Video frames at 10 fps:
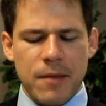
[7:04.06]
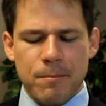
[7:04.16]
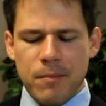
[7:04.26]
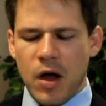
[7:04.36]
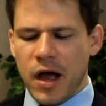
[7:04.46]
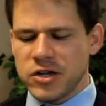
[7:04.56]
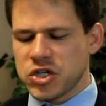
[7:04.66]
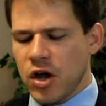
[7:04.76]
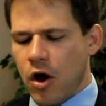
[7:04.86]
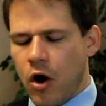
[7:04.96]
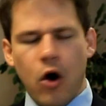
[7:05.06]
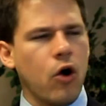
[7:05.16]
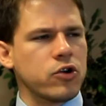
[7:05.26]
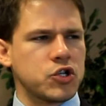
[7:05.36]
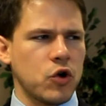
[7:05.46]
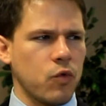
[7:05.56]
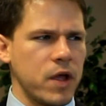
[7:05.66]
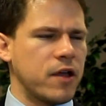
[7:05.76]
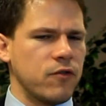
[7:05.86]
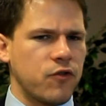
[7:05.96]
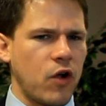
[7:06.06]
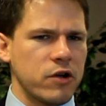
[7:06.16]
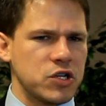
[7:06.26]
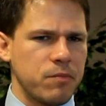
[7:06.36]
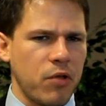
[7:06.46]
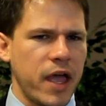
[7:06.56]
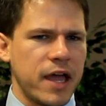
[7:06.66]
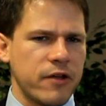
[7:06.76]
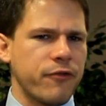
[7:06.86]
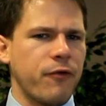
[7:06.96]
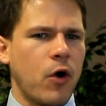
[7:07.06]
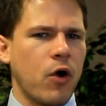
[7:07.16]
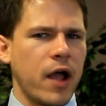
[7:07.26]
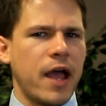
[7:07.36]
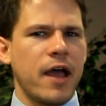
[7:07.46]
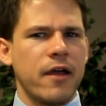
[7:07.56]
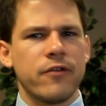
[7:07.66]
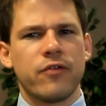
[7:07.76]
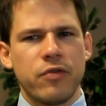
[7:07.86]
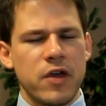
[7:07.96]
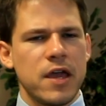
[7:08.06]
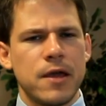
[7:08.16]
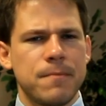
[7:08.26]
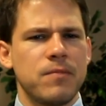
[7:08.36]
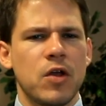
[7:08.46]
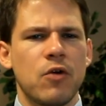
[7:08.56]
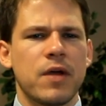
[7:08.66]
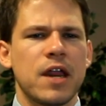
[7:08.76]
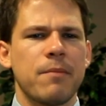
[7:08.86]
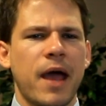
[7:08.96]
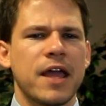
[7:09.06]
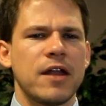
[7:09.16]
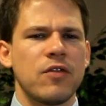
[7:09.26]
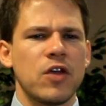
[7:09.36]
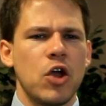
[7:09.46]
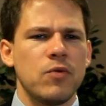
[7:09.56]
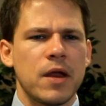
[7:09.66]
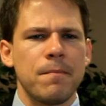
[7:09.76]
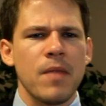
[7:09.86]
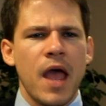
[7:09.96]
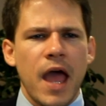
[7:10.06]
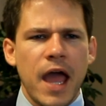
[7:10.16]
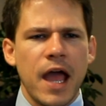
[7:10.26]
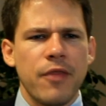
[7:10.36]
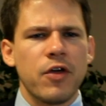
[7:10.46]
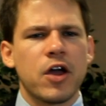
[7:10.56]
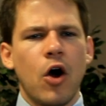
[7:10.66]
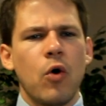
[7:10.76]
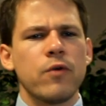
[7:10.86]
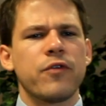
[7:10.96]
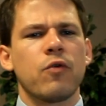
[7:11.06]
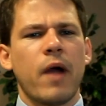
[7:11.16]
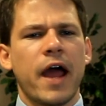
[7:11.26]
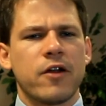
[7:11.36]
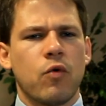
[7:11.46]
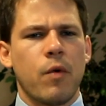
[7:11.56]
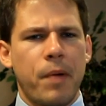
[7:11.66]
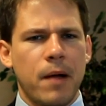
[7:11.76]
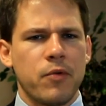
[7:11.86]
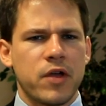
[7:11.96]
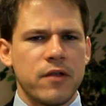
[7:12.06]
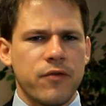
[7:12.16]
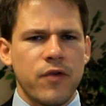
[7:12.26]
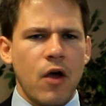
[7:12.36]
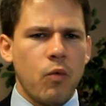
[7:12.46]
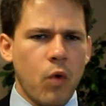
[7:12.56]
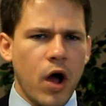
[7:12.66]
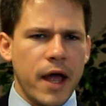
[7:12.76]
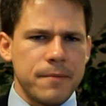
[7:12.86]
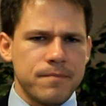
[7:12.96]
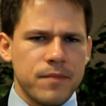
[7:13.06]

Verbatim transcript: much harsher reconstruction plan as far as the, you know, getting back into the Union. And the goals of the Radical Republicans, one,